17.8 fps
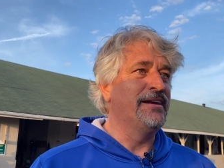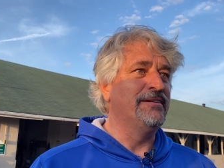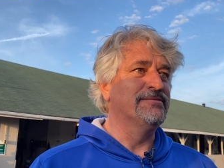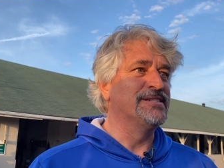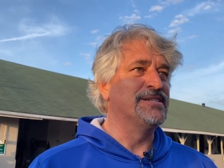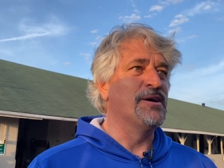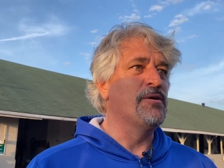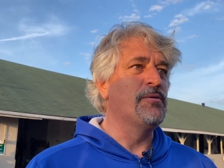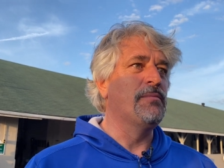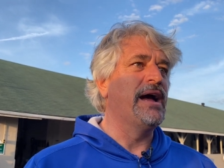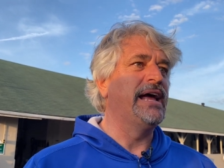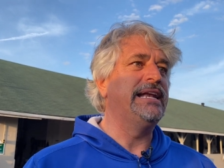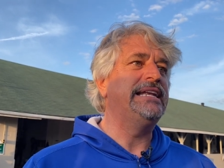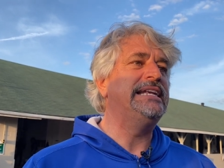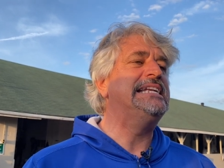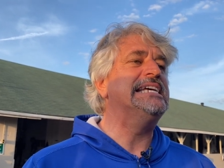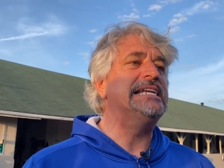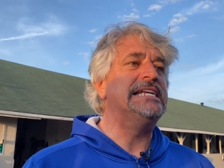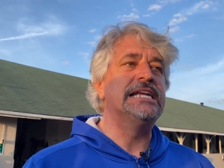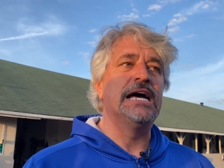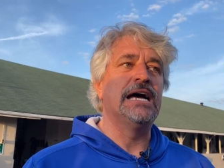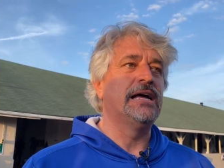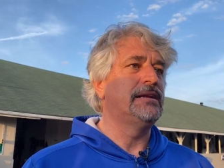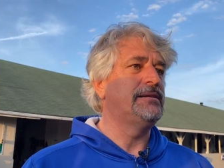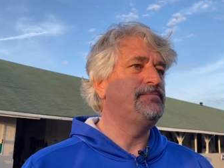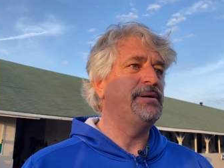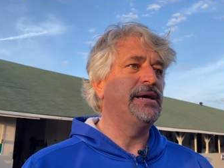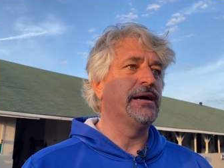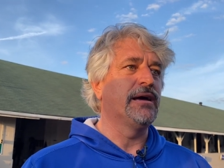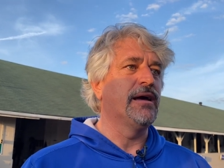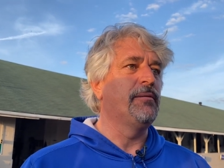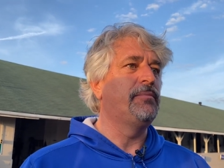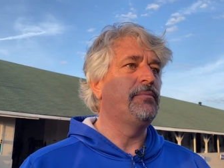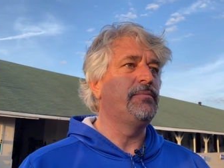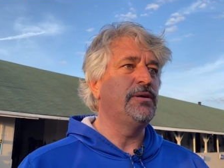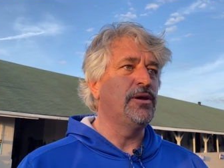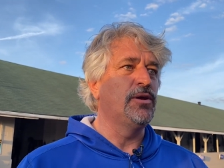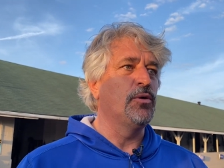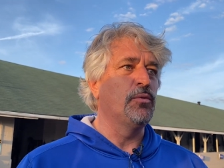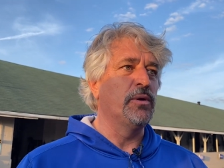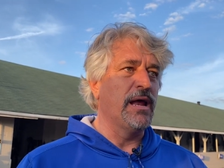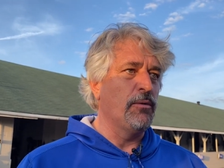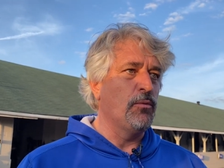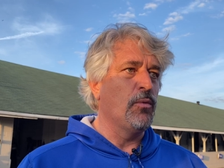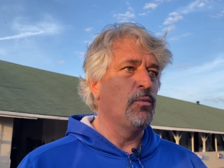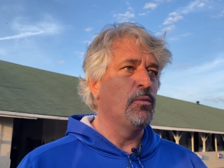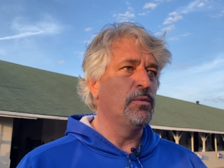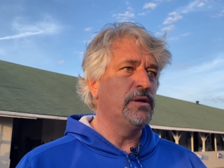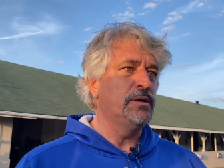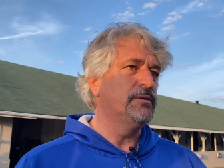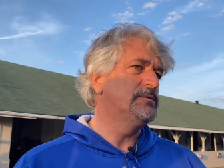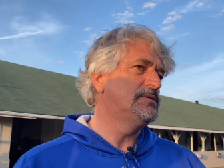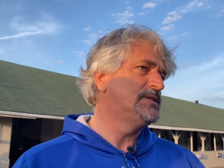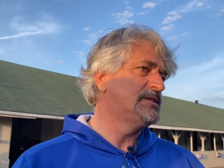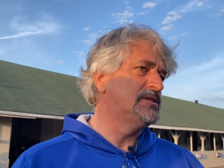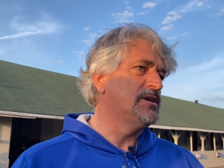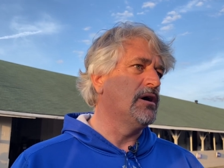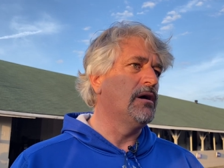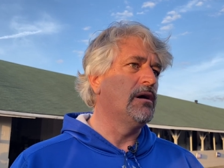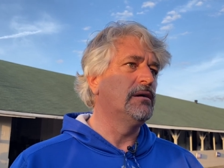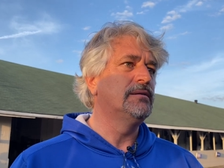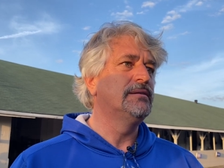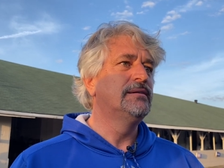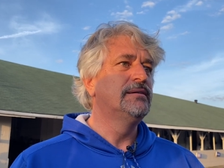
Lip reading: he was home. I did not pick up. You know, when you saw,